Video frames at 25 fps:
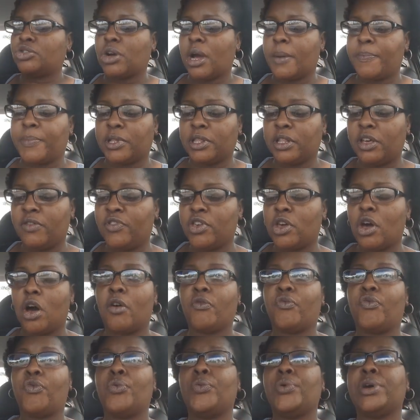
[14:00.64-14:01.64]
to drop Olivia
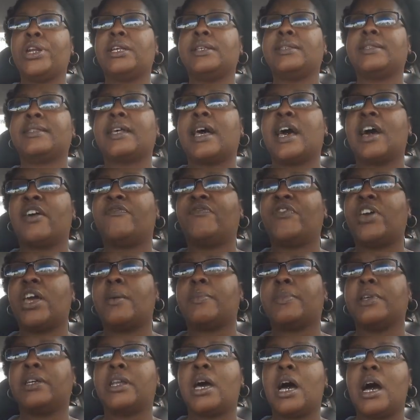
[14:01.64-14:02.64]
off, we went inside
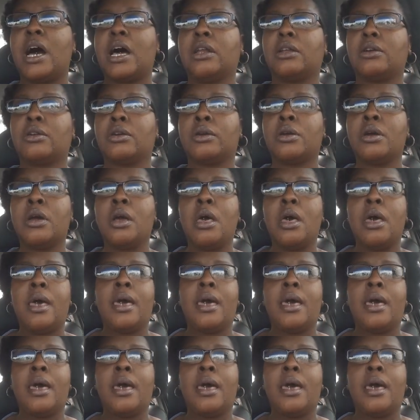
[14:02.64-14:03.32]
Family Dollar